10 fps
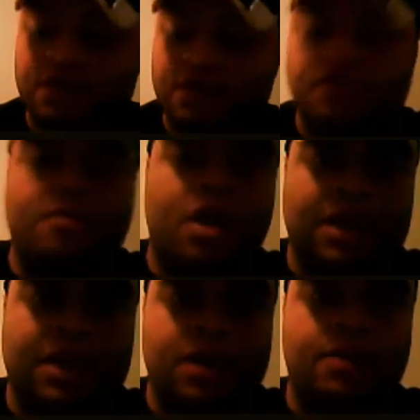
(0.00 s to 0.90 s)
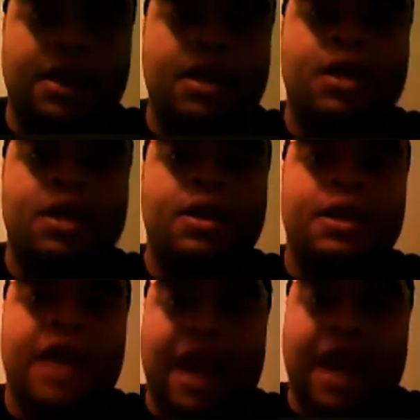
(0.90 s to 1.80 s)
to Mark Henry.
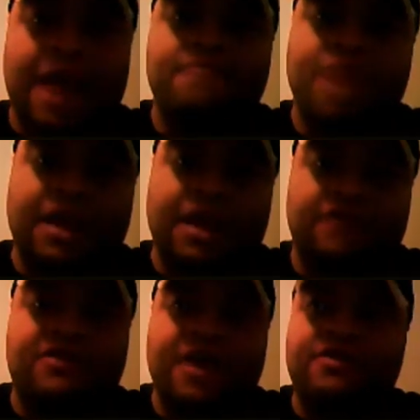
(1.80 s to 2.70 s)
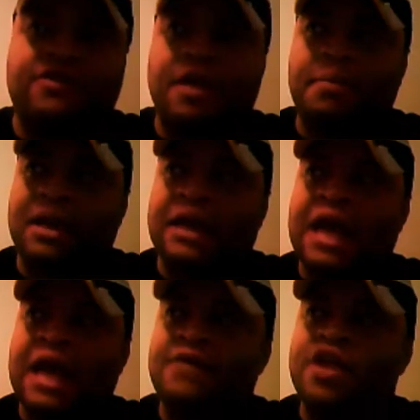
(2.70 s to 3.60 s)
And it sets up a
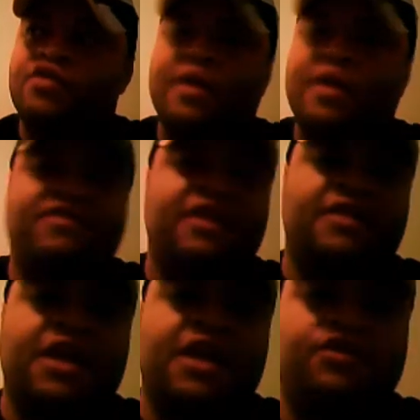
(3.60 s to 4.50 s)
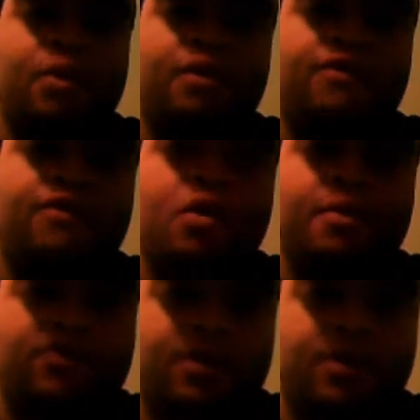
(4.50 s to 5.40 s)
lot of interesting things going forward
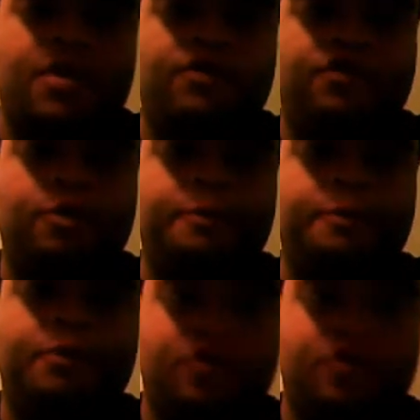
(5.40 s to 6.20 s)
between those two, which